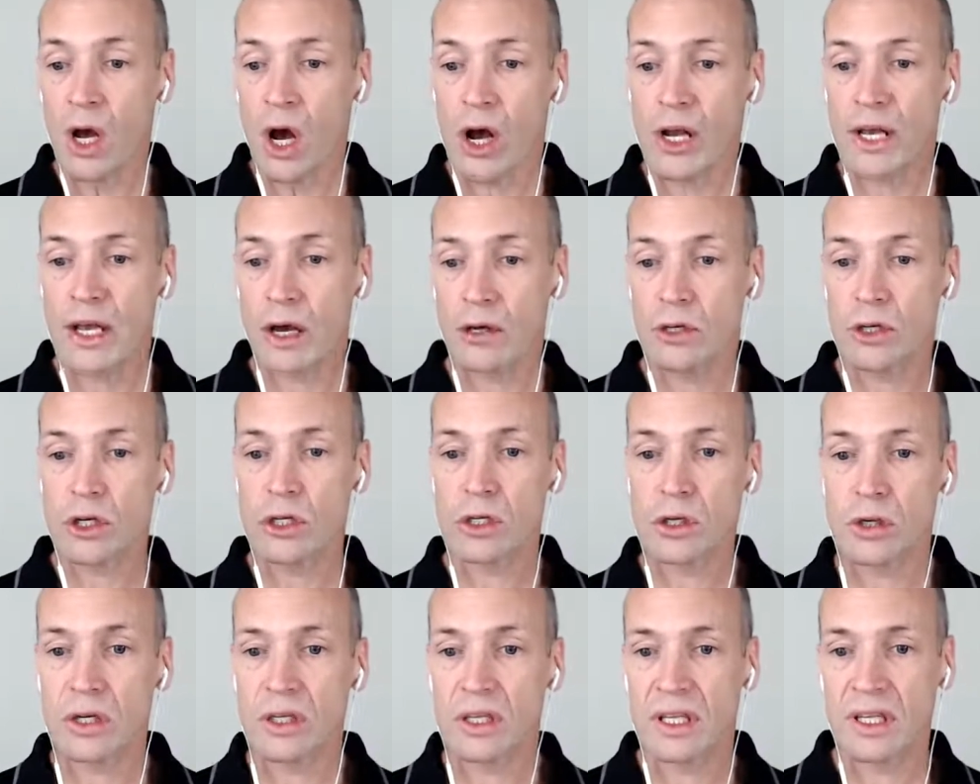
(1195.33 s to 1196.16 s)
Okay, I'll just
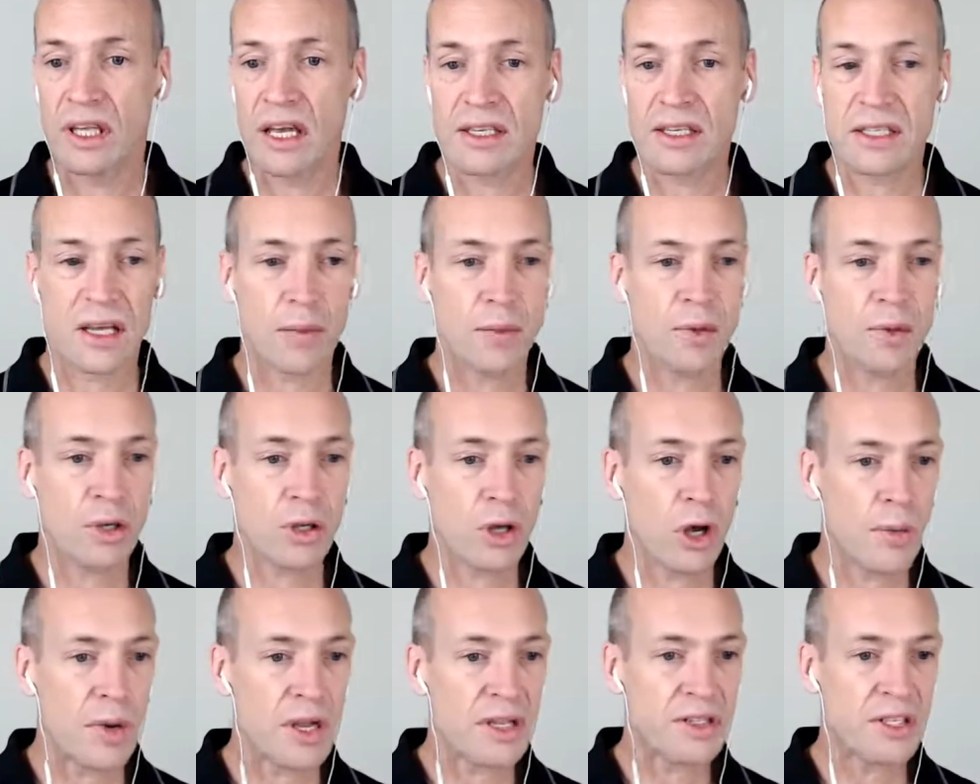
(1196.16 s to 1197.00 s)
look at the last couple of
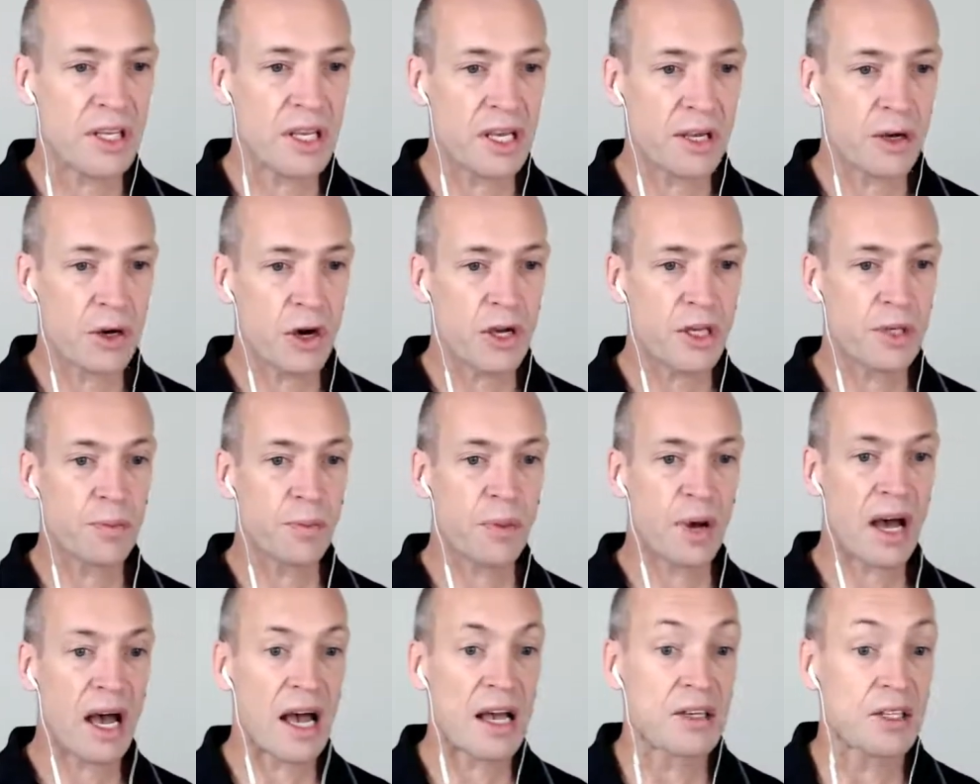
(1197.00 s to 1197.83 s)
comments here, guys.
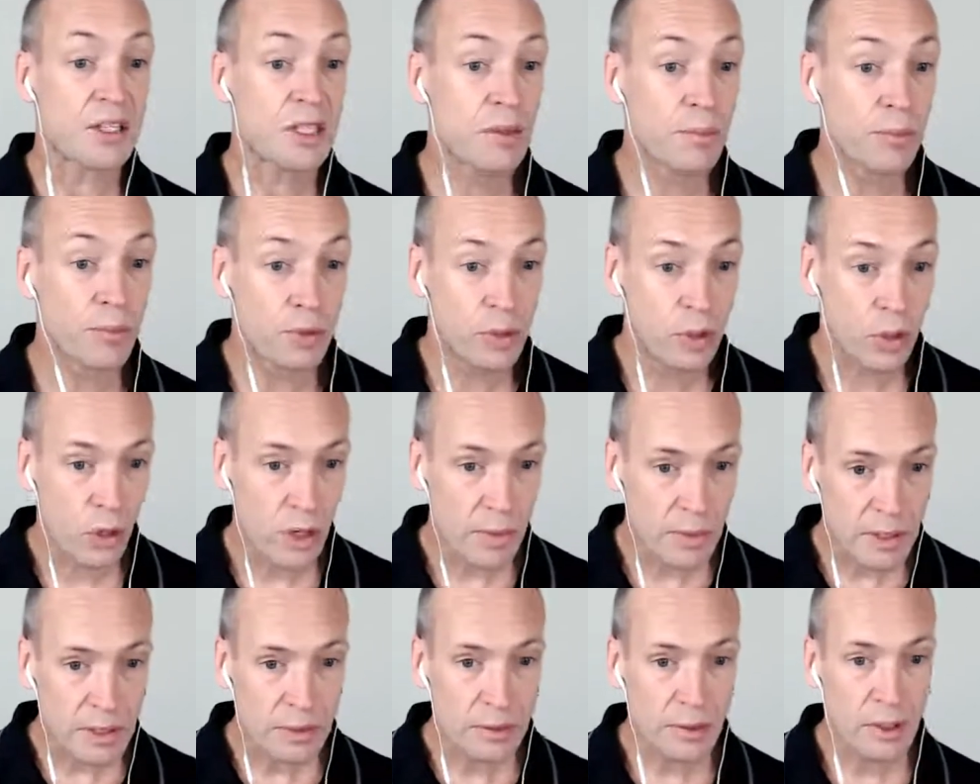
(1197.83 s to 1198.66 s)
Past
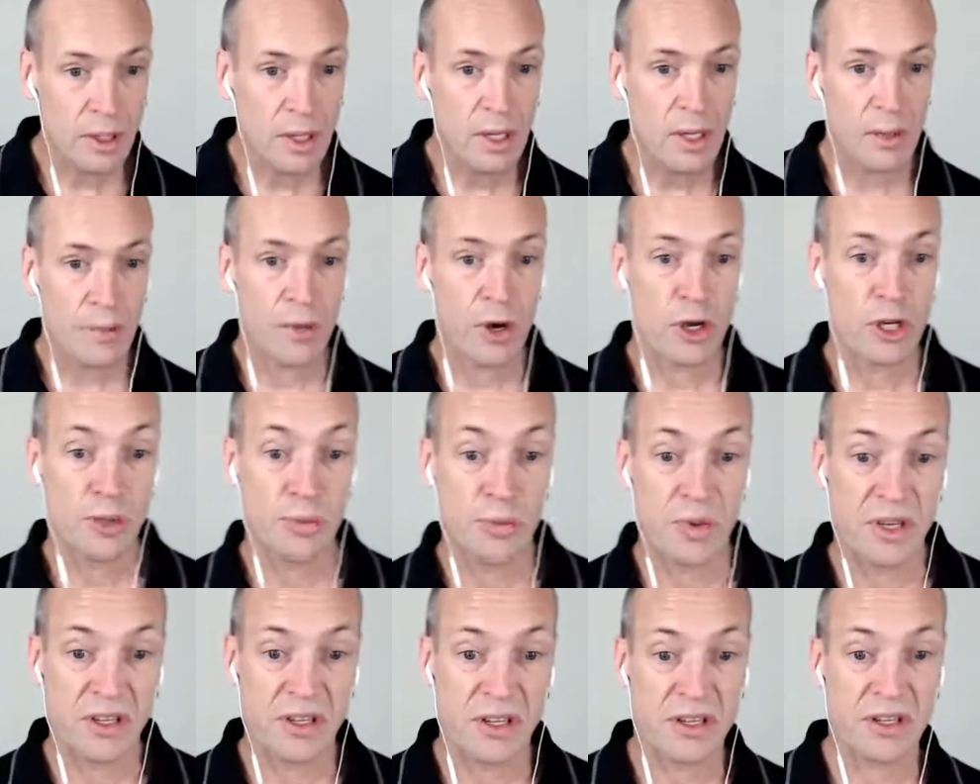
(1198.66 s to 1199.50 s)
employment, most
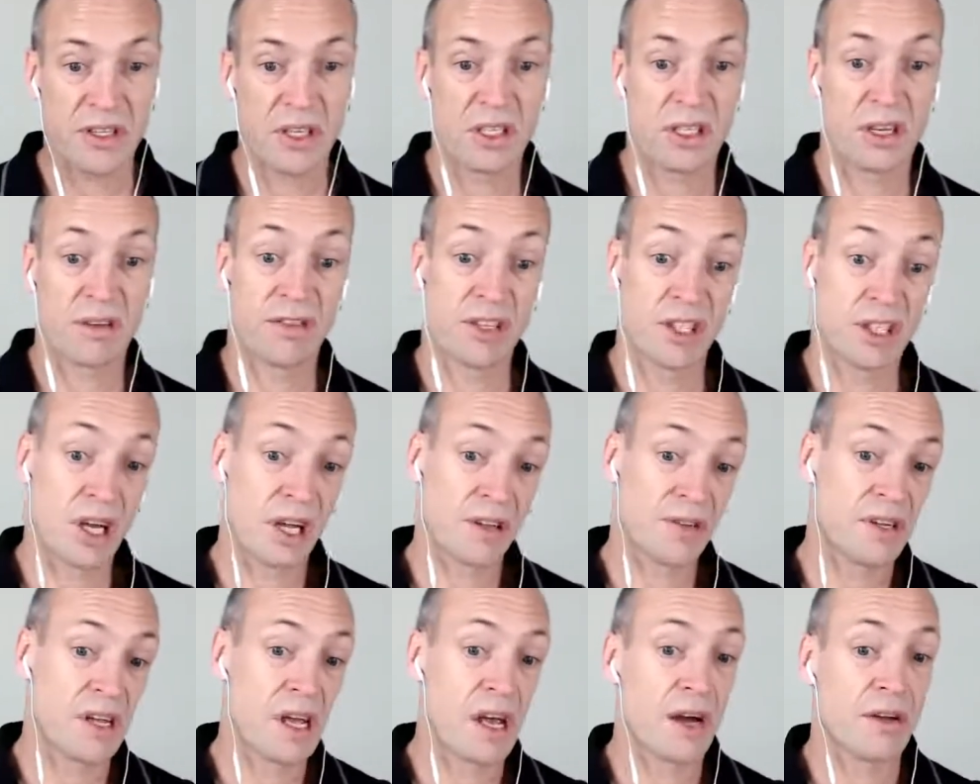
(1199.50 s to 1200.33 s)
businesses have
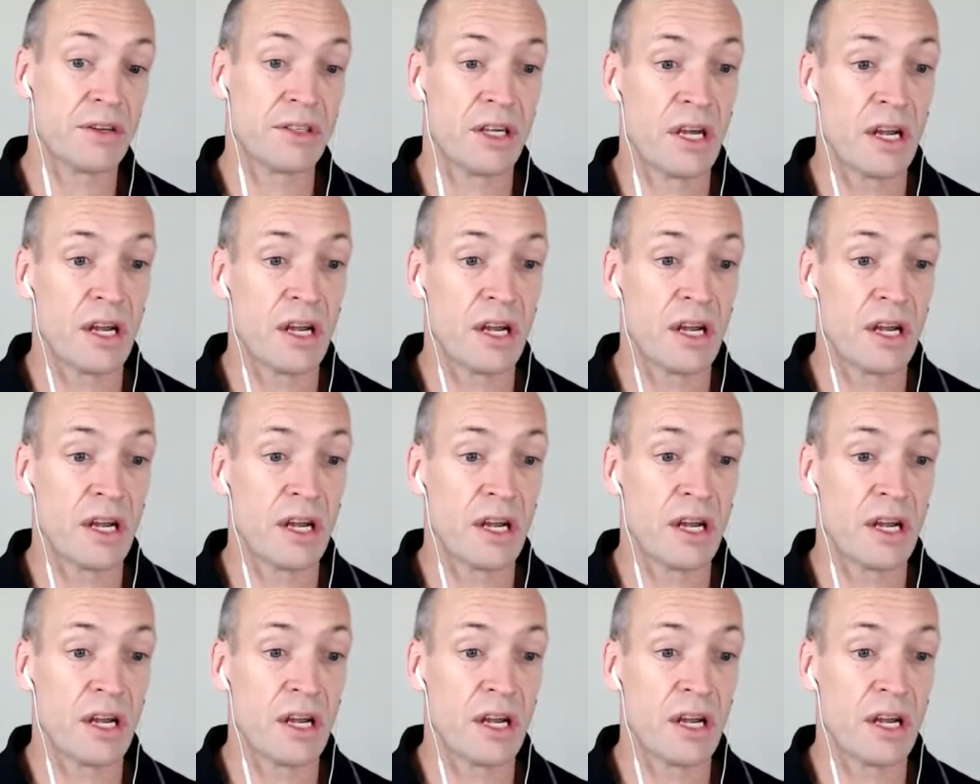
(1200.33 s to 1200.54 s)
shut down.